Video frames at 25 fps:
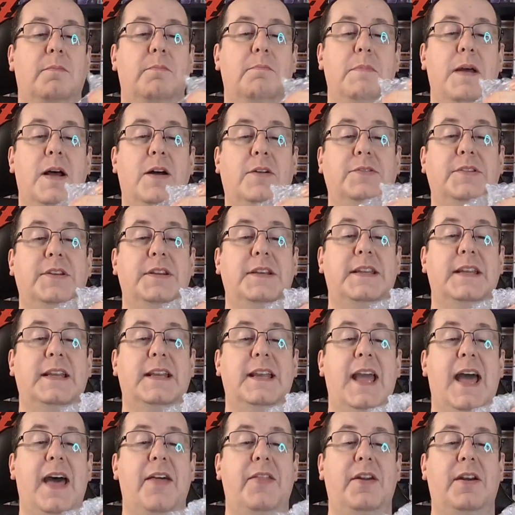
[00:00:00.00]
melded
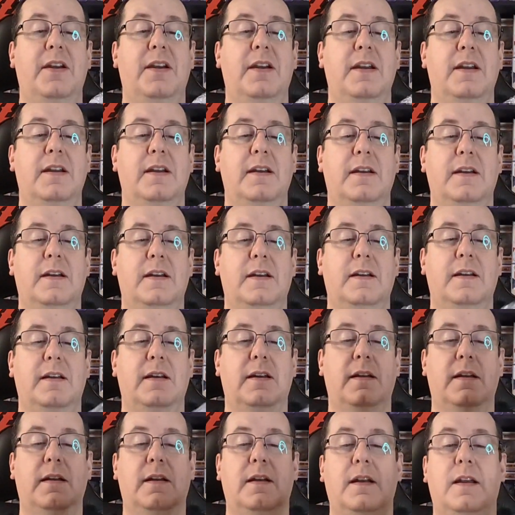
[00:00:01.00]
together
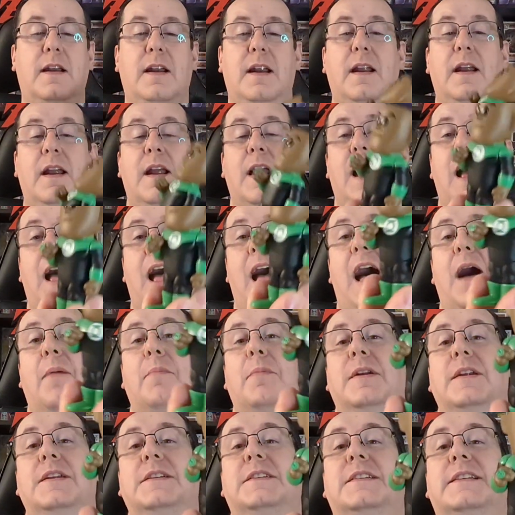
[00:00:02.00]
I'm
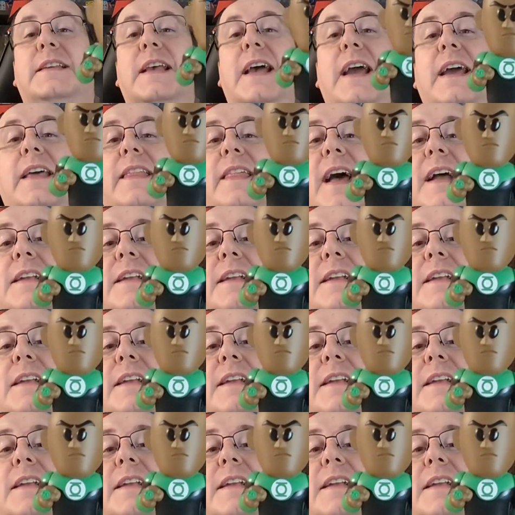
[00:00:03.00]
gonna say